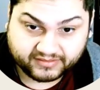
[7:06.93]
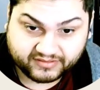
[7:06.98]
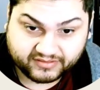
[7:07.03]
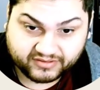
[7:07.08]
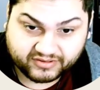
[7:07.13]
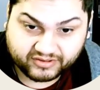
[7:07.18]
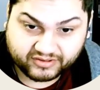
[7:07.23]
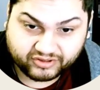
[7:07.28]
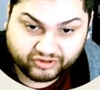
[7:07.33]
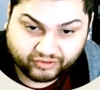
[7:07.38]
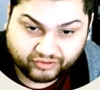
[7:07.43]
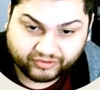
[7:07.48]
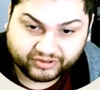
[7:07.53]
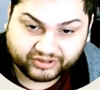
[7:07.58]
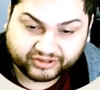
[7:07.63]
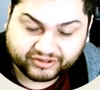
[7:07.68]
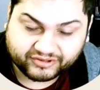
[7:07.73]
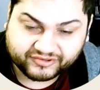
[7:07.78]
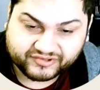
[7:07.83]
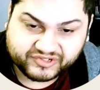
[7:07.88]
urine
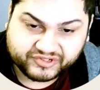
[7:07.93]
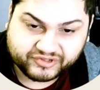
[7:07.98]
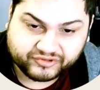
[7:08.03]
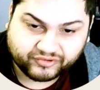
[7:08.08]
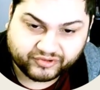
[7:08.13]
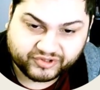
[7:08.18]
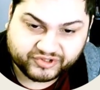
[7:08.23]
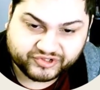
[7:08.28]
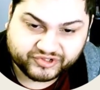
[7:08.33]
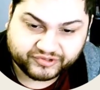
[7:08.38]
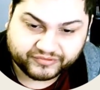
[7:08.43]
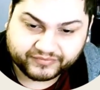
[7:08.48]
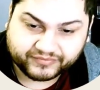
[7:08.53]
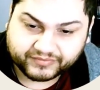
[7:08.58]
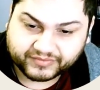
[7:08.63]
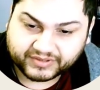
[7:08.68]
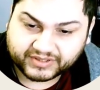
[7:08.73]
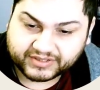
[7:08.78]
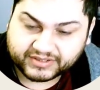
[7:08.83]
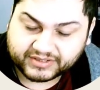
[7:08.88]
concentration.
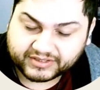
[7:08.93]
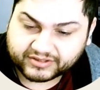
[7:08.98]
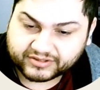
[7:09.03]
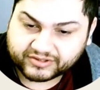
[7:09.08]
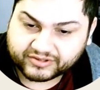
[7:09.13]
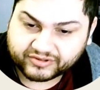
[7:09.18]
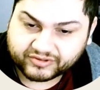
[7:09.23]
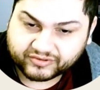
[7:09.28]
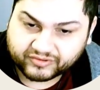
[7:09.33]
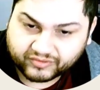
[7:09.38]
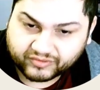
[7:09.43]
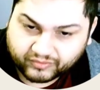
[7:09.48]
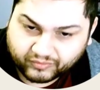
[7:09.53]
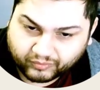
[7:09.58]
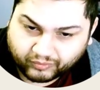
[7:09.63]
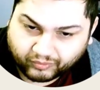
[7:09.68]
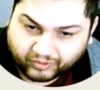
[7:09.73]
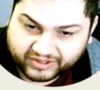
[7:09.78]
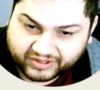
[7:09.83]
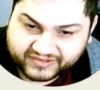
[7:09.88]

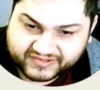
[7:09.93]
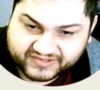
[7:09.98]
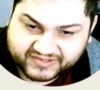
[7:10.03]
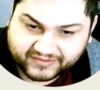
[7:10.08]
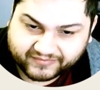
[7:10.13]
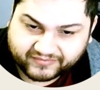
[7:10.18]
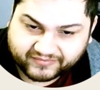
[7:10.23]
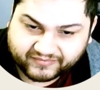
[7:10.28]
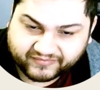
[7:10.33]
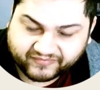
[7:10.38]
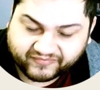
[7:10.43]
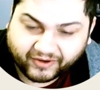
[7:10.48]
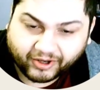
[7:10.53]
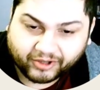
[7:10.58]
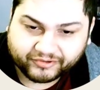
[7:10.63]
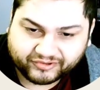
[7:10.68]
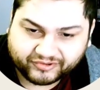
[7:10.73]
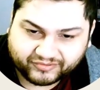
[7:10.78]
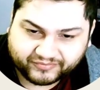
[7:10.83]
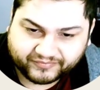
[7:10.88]
What is the
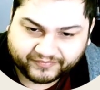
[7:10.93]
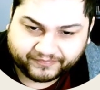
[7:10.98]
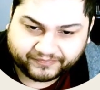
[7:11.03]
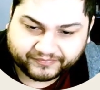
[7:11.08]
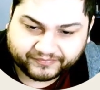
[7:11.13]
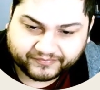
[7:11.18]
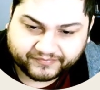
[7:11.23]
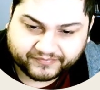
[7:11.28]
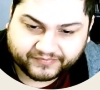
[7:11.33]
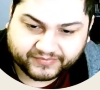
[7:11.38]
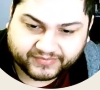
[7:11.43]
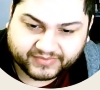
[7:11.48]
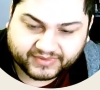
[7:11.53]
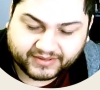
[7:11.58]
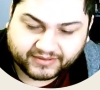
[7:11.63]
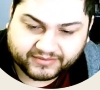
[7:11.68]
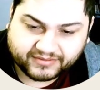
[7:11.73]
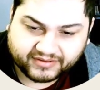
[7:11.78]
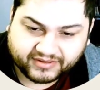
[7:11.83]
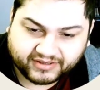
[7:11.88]
volume
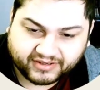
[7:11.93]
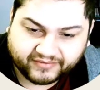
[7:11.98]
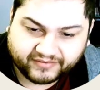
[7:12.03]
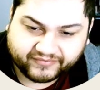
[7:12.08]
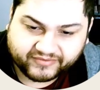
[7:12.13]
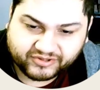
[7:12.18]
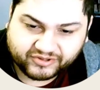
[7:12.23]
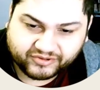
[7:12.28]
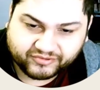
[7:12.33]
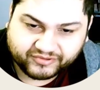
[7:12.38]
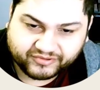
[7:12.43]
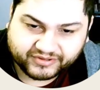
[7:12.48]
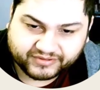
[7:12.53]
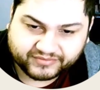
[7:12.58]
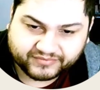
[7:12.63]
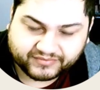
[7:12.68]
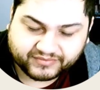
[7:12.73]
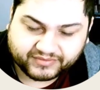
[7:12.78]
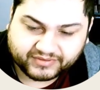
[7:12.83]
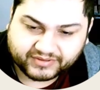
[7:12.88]
of the unit?
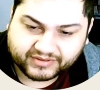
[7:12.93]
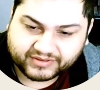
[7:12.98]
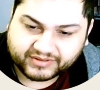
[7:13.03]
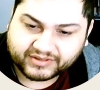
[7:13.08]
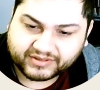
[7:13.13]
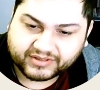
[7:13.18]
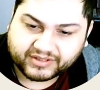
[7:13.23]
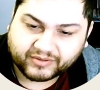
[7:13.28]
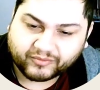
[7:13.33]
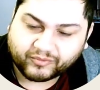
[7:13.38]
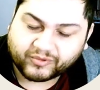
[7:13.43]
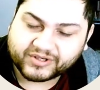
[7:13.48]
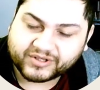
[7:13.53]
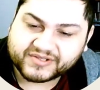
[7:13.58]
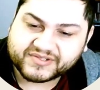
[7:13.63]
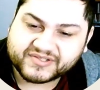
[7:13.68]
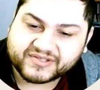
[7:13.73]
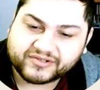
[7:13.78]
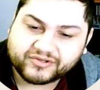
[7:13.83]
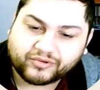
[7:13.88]
What is
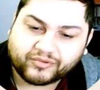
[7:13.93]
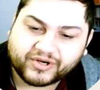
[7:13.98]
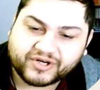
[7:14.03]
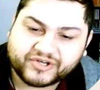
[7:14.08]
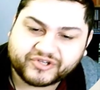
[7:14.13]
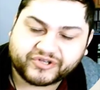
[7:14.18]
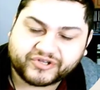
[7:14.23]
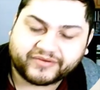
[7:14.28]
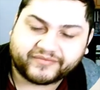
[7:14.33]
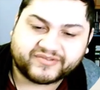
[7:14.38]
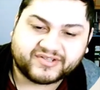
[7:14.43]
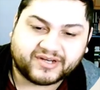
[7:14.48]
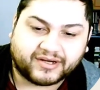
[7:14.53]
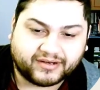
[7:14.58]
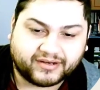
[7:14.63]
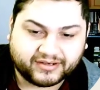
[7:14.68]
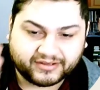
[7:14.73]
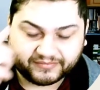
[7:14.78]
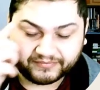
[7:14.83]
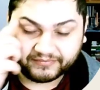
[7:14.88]
the duration of
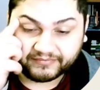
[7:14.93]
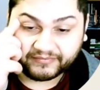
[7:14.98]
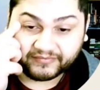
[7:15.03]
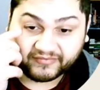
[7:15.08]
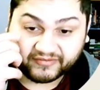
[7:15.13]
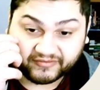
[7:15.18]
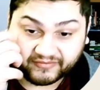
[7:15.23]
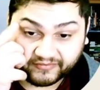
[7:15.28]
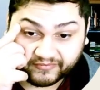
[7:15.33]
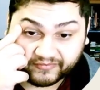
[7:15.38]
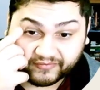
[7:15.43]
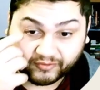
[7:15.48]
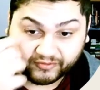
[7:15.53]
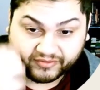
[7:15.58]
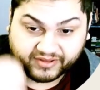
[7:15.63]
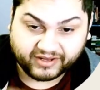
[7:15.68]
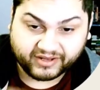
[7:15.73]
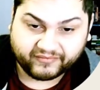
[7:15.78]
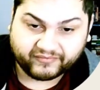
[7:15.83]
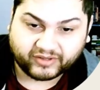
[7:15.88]
time for
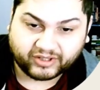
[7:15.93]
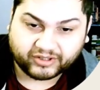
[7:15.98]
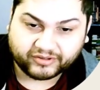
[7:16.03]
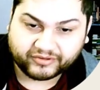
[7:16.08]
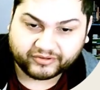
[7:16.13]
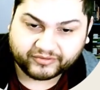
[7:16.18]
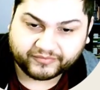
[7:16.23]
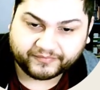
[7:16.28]
that volume